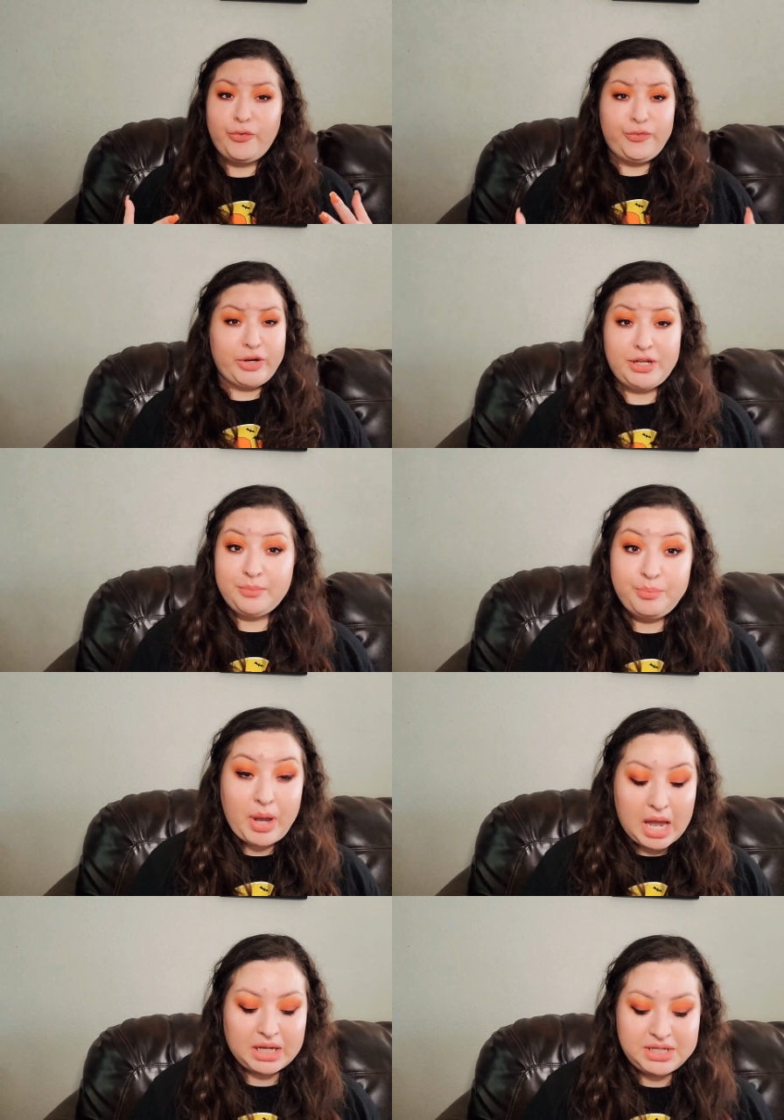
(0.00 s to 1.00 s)
fun
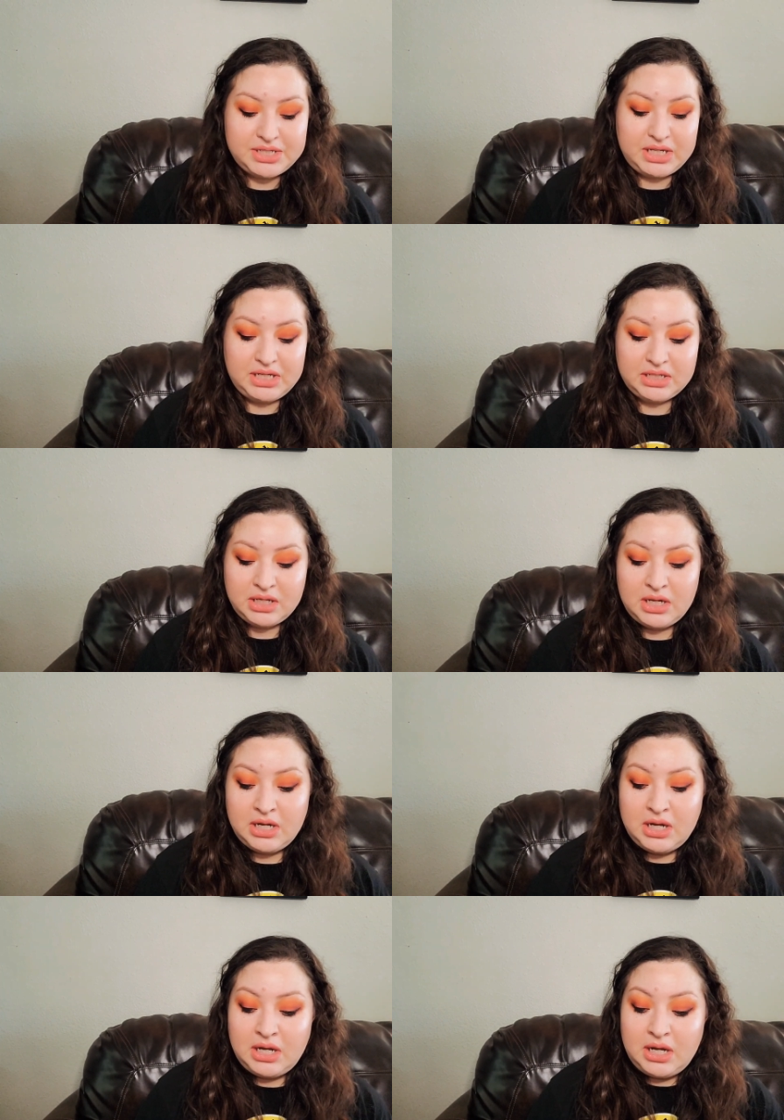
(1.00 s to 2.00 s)
packaging
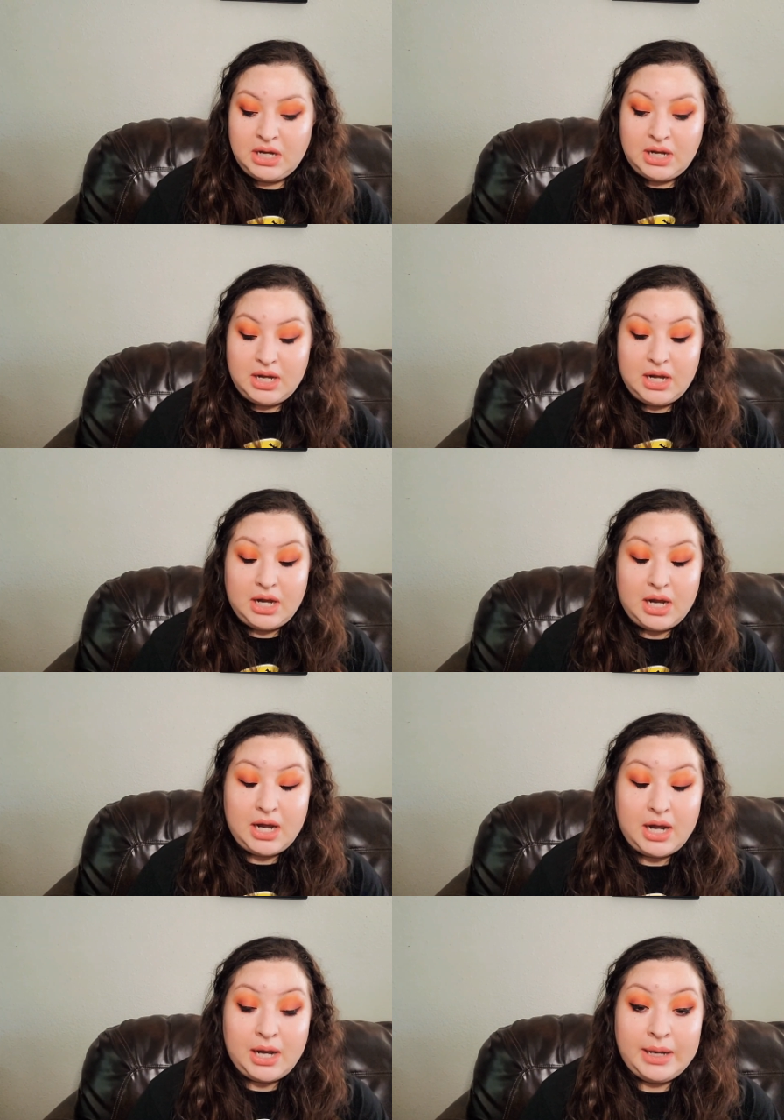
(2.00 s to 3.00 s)

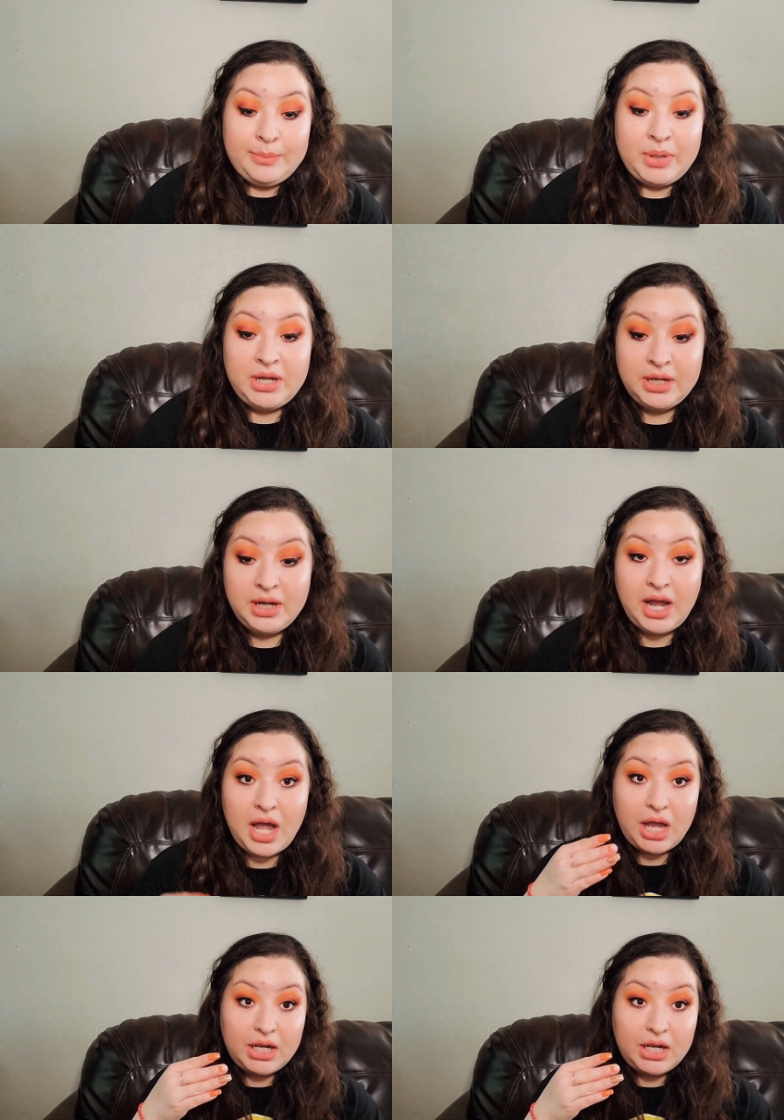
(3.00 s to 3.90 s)
um I